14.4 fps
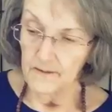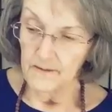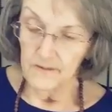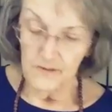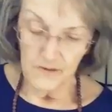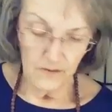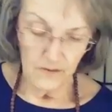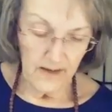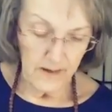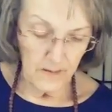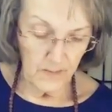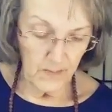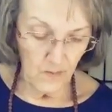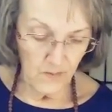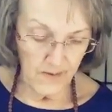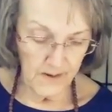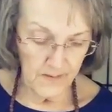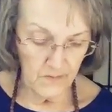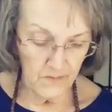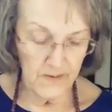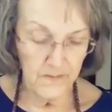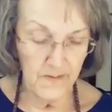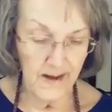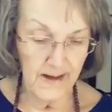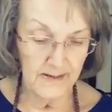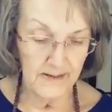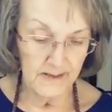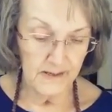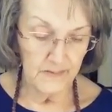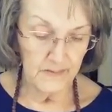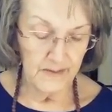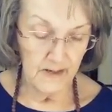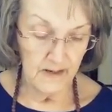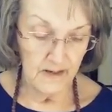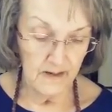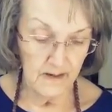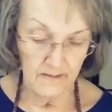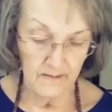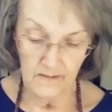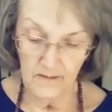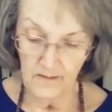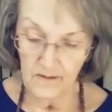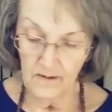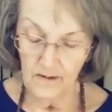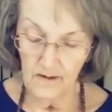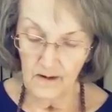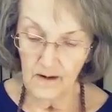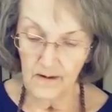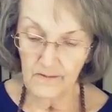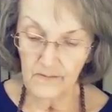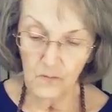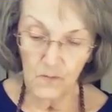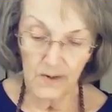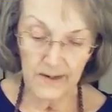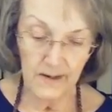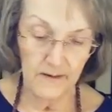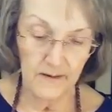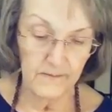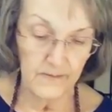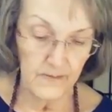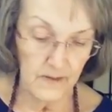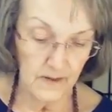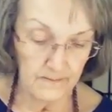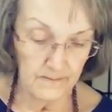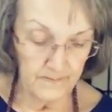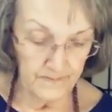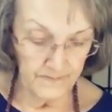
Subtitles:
So that poem reminds me of one of the,